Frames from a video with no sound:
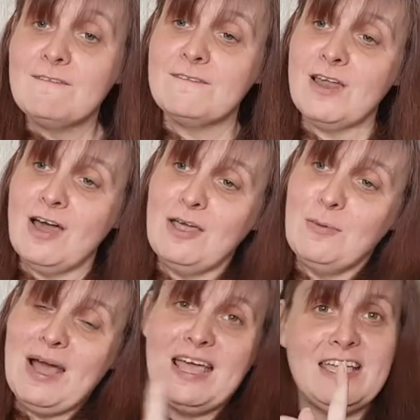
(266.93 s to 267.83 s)
Fly
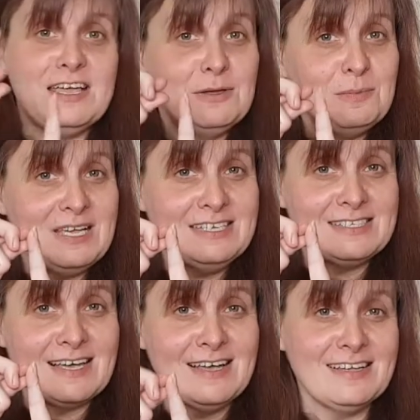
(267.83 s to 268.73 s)
away,
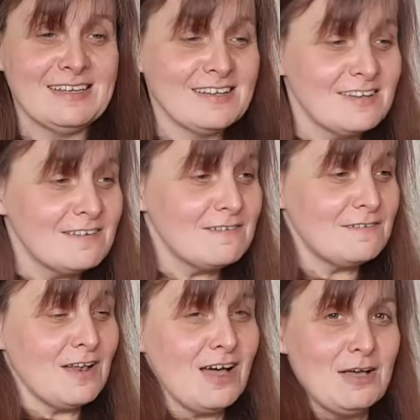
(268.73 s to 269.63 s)
Peter,
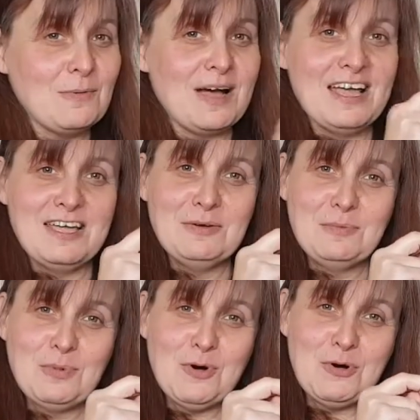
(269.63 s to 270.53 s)
fly away,
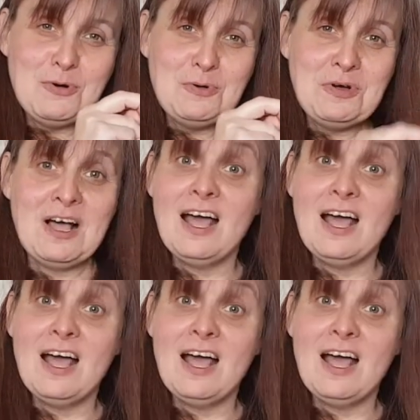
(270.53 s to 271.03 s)
Paul.